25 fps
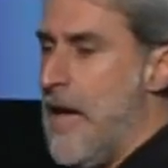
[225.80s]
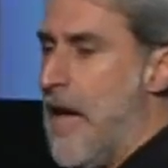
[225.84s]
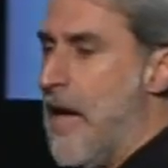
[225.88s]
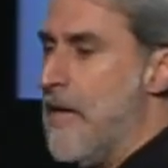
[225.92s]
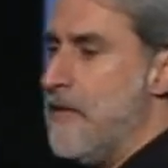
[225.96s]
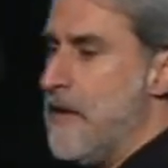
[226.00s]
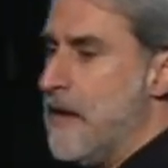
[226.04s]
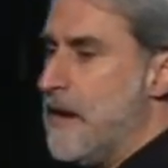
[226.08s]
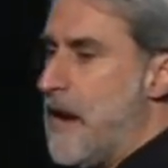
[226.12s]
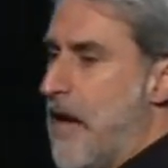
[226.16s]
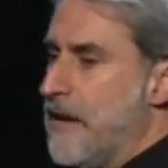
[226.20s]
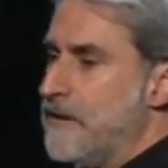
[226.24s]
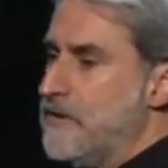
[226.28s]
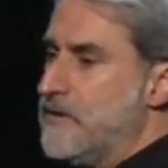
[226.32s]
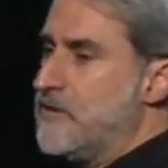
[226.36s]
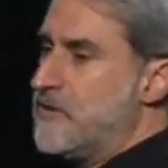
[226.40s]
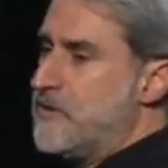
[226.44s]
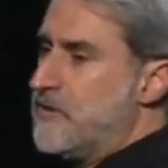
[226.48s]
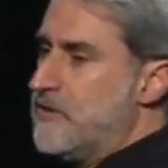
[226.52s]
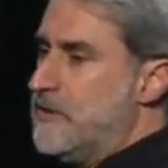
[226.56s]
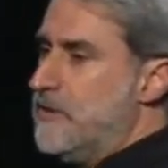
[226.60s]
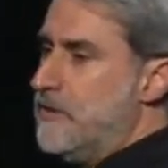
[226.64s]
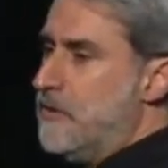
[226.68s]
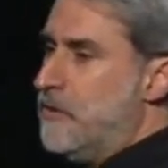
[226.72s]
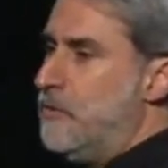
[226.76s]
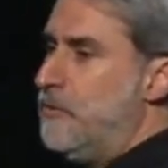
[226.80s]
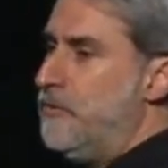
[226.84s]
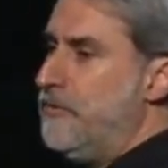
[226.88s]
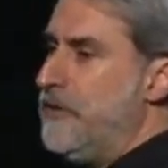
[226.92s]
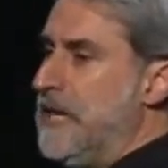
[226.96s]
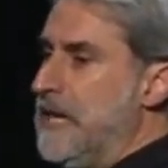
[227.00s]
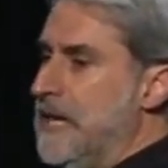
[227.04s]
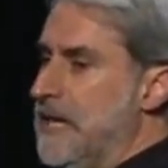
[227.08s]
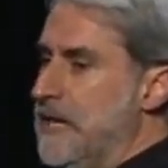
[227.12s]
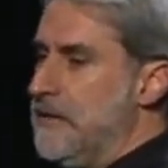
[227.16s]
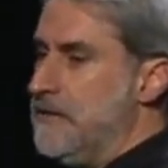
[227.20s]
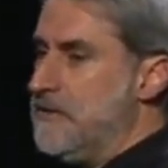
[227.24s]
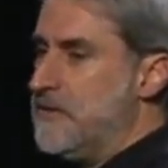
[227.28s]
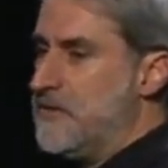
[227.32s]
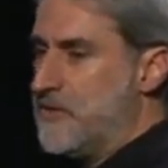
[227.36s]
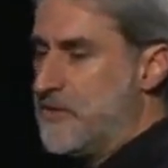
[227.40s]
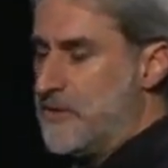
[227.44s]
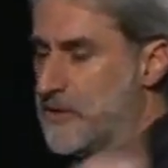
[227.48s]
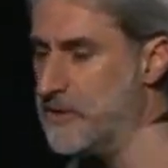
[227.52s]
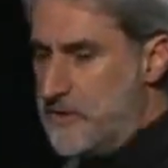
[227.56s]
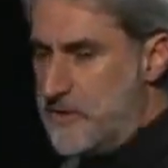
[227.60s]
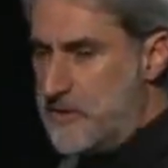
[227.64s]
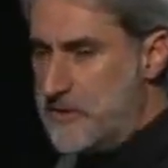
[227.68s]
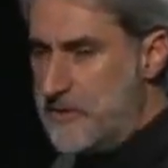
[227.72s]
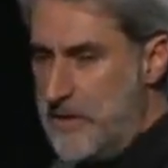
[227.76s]
And then I still need
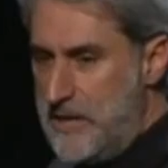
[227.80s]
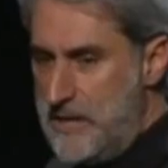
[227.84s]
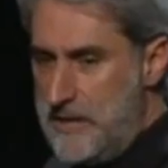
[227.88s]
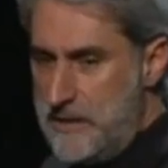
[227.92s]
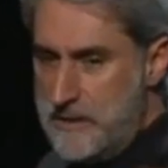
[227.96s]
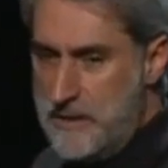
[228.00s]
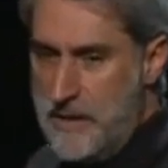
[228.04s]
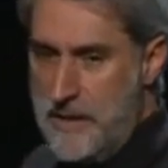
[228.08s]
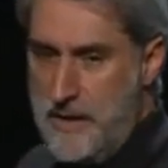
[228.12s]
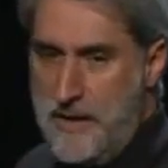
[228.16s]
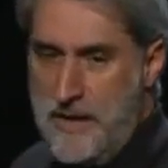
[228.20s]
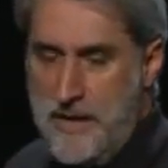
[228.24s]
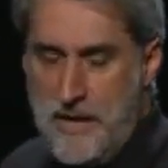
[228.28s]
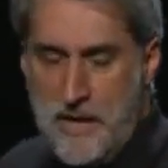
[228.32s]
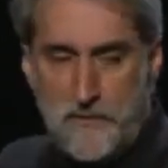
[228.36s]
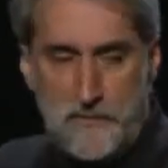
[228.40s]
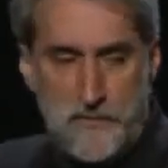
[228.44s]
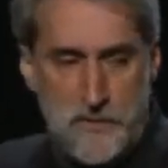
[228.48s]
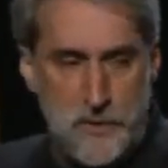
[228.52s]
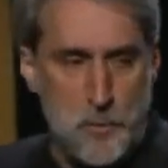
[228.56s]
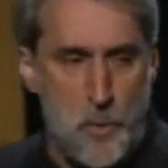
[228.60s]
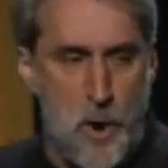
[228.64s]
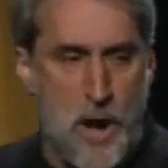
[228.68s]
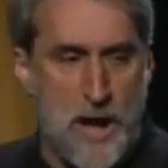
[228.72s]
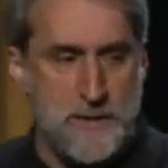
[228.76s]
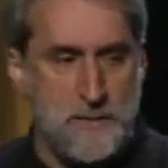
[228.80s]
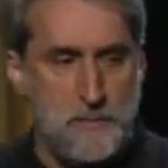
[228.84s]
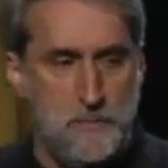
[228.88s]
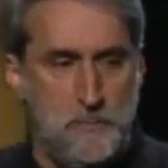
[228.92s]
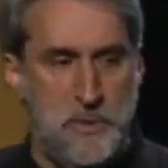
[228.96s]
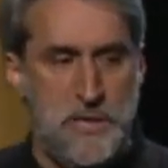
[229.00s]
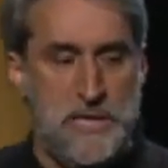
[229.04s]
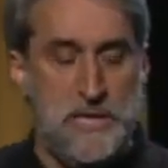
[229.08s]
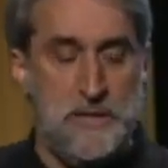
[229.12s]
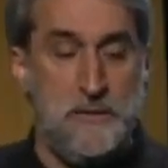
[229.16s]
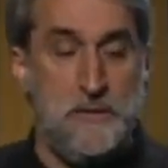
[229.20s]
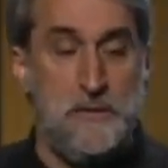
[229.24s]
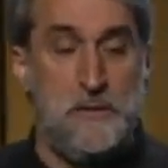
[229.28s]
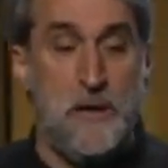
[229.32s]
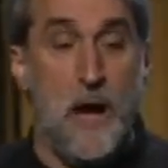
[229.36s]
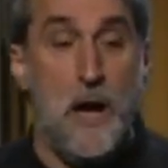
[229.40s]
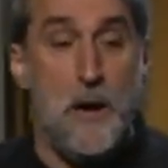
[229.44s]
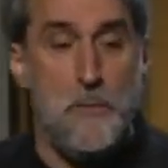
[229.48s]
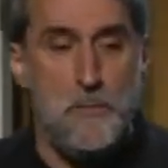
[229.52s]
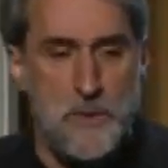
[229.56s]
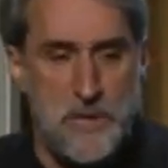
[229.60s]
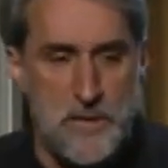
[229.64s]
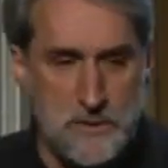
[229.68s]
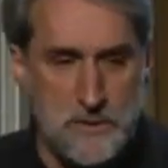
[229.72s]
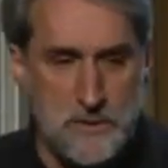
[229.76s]
16. If you want to be
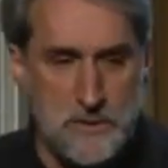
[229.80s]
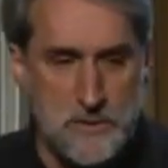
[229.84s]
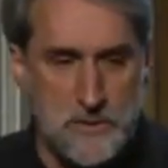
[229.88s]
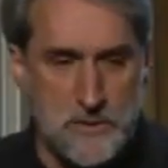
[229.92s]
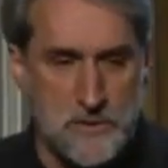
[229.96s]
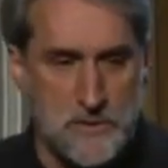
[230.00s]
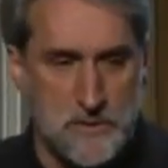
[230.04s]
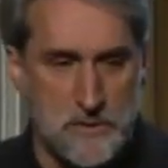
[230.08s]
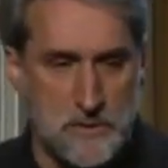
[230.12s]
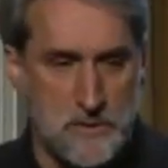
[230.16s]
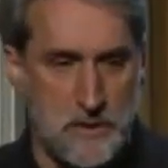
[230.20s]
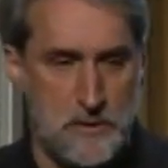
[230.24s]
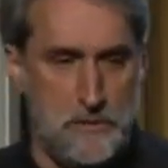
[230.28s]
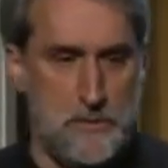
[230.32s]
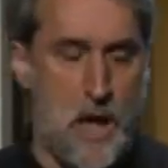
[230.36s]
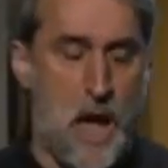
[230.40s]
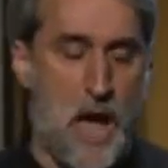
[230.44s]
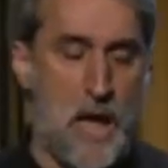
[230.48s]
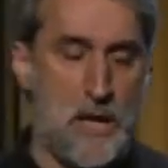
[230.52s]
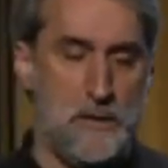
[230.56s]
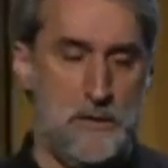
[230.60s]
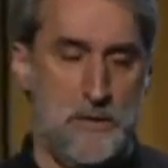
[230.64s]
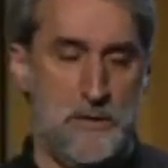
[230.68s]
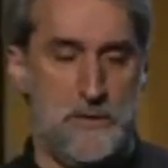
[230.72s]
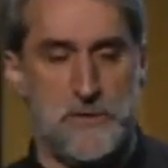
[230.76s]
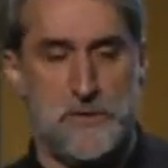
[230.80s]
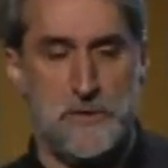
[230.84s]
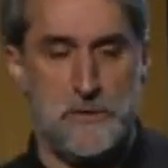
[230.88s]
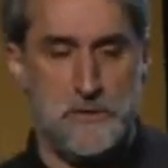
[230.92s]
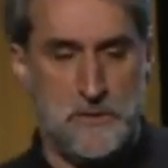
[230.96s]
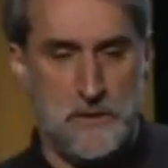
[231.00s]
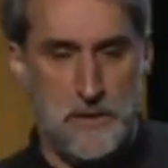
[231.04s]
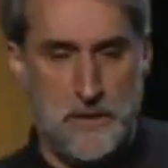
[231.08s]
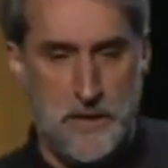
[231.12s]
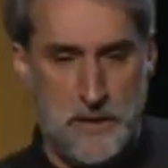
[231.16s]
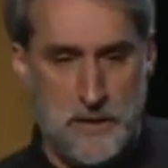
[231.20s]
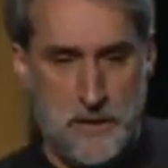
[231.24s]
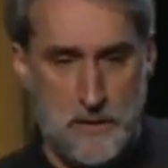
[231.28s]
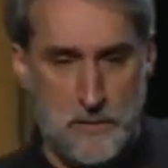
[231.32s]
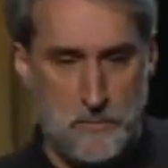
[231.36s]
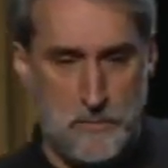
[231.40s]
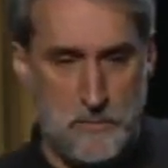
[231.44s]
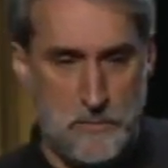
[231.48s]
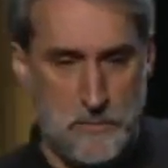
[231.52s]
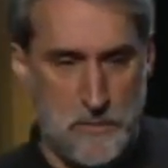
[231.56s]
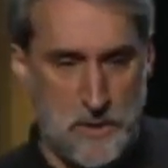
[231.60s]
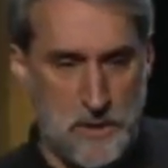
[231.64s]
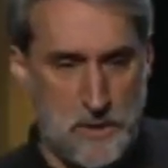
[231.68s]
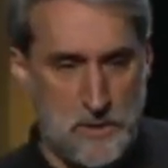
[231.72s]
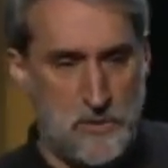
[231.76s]
dummies and not listen to
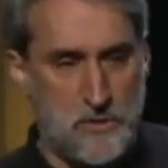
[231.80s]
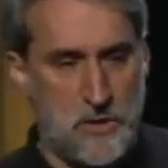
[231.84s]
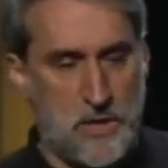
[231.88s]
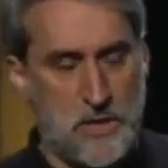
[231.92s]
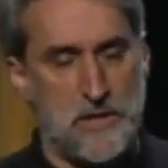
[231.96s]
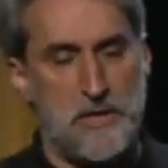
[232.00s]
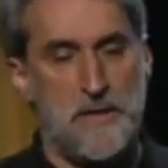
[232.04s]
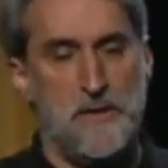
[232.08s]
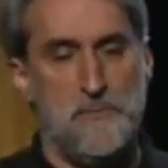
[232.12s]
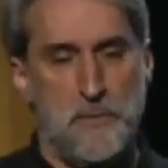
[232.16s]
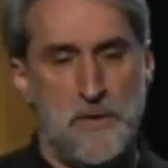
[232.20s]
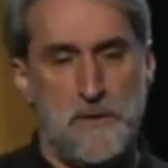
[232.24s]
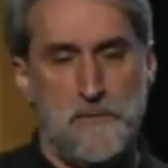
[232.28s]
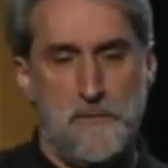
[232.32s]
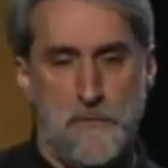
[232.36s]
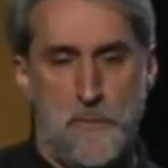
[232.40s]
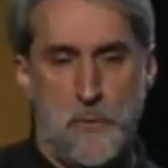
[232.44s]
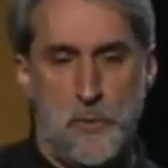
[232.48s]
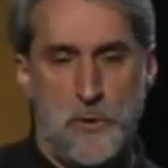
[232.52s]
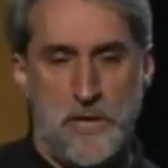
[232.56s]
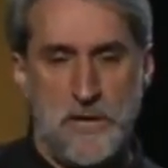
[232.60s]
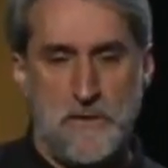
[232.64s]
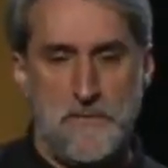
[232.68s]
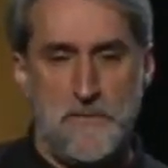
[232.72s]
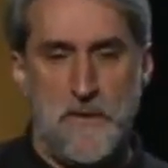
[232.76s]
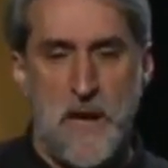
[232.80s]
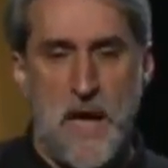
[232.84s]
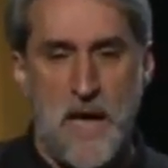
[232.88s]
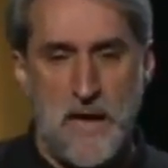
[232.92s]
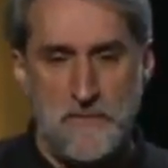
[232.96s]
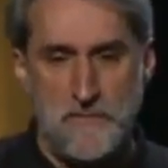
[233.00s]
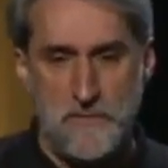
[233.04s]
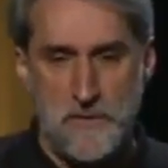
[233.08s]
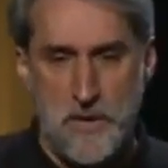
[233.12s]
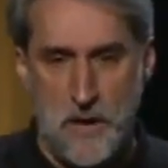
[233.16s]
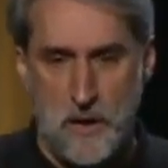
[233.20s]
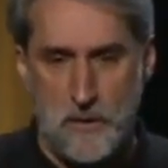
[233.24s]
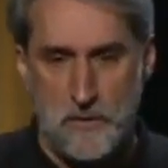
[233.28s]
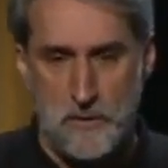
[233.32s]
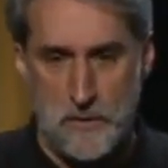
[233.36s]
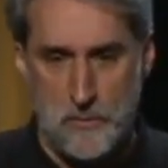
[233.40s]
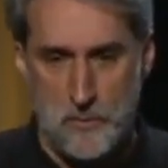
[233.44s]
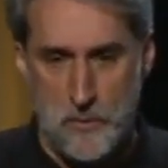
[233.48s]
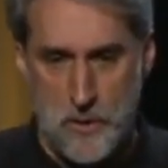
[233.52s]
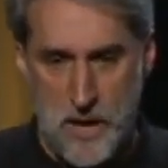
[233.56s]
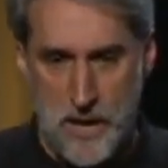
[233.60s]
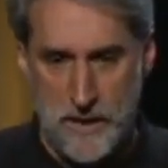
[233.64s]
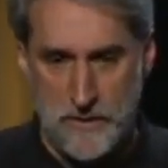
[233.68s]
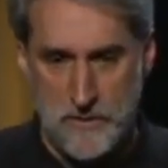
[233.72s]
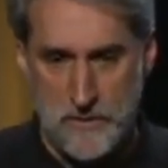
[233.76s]
him, you got to give me 45
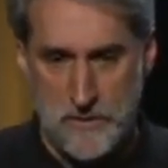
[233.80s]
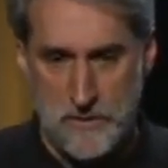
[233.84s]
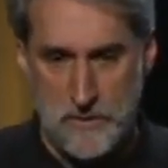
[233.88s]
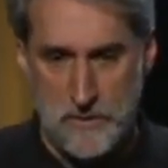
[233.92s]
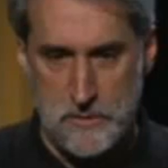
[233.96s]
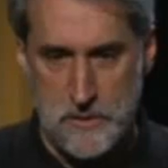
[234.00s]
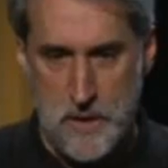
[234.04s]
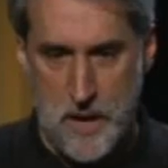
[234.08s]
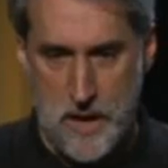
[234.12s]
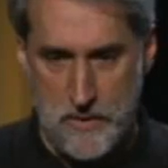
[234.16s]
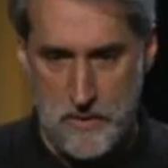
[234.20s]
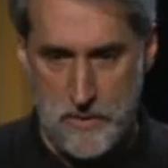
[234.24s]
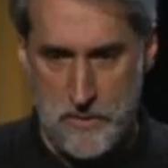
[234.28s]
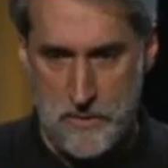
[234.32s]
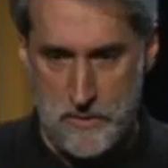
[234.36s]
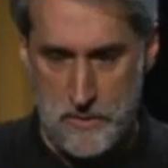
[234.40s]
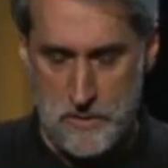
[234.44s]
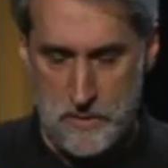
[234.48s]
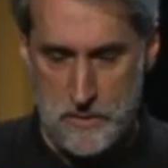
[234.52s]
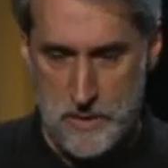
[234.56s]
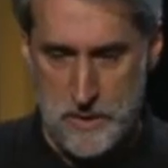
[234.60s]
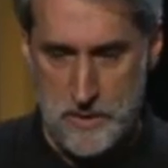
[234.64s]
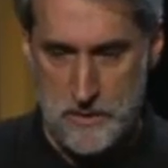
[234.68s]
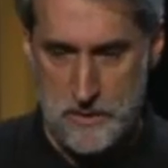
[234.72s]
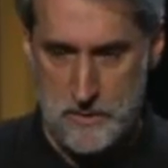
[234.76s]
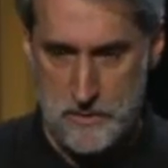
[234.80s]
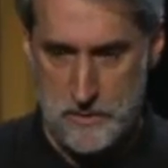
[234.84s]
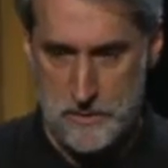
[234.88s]
terawatts, not 30.